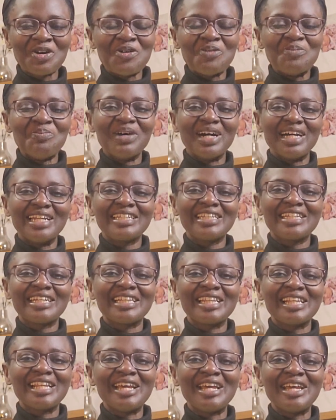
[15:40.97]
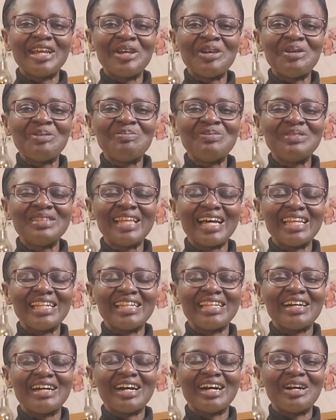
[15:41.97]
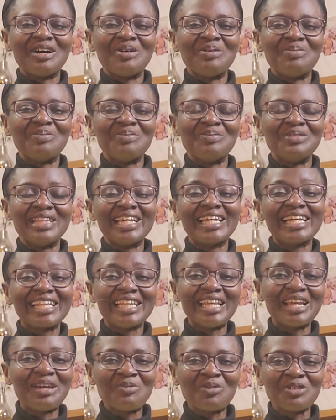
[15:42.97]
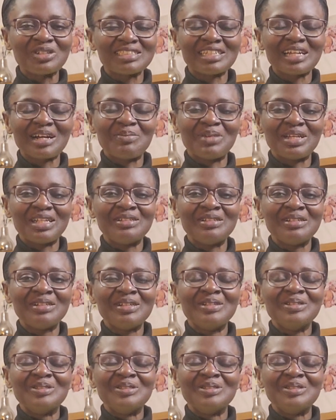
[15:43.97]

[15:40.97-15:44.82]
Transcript: but claim that they claim was coming